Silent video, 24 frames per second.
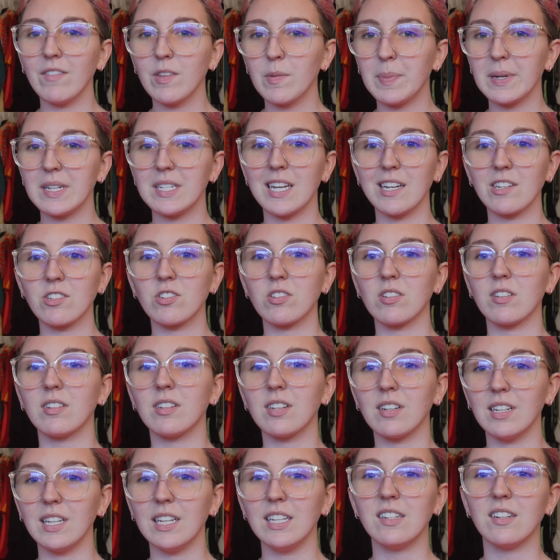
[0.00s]
the potential
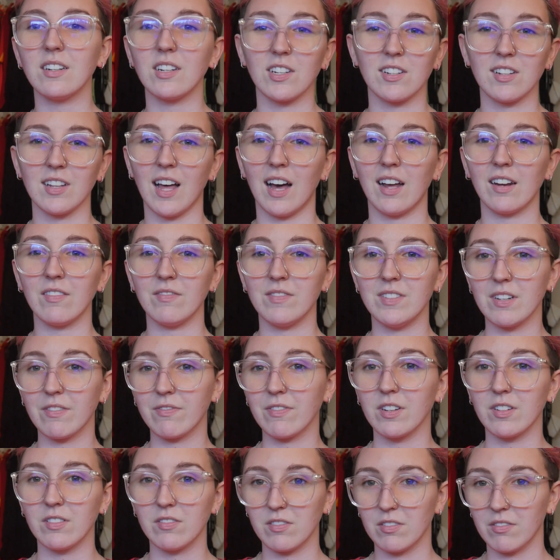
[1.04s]
to lead in a lot of
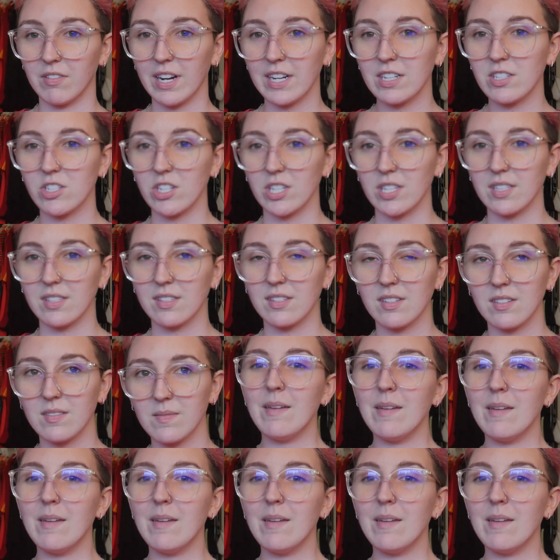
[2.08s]
different directions.